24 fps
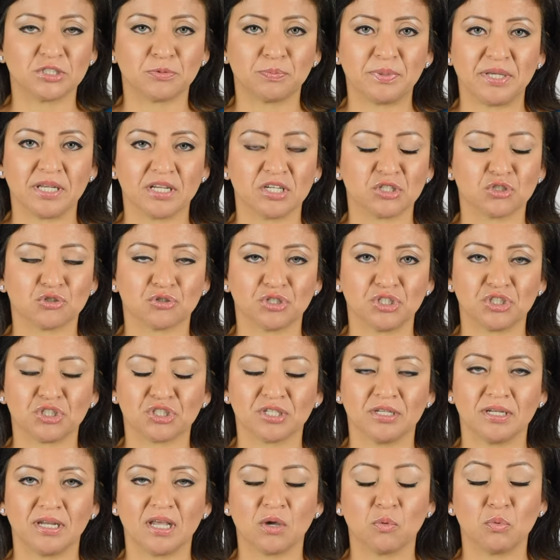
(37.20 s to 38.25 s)
his
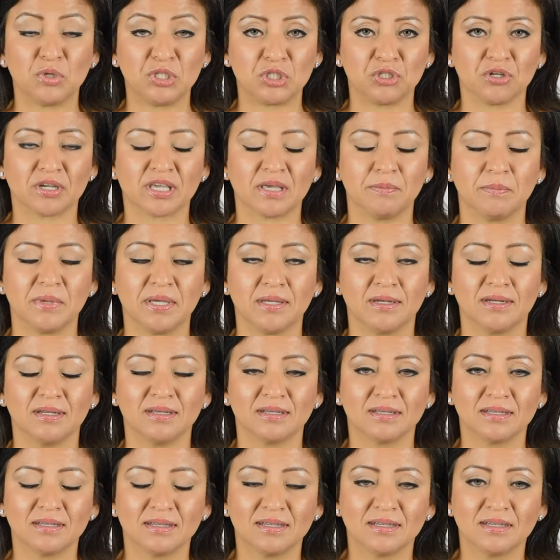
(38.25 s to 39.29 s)
pediatrician and we took him
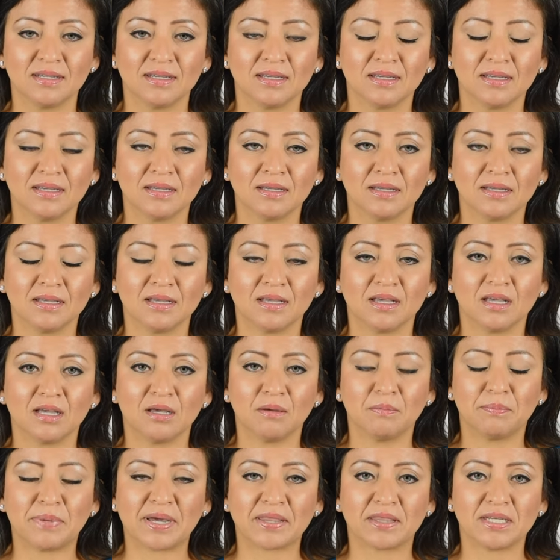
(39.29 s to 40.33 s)

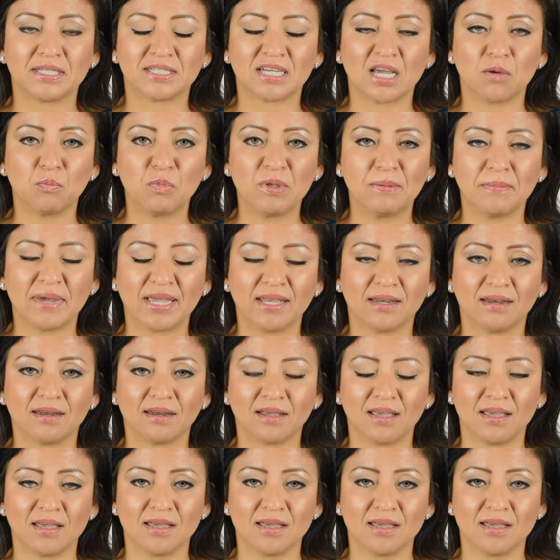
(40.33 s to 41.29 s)
in. By the time we made it